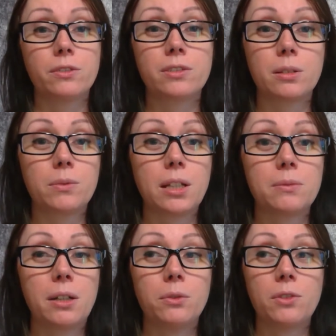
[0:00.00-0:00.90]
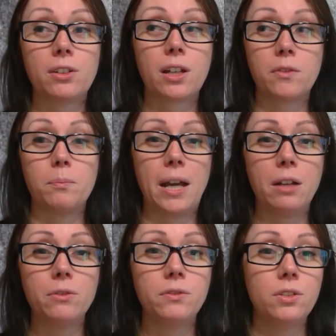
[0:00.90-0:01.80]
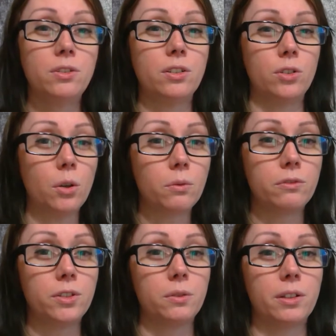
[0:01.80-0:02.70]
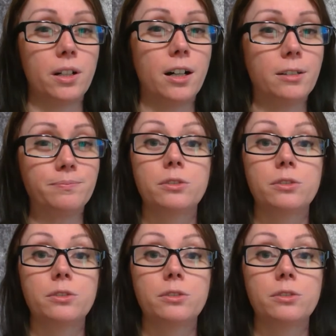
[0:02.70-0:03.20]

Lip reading: sometimes I would rather have a bad review than no review at all.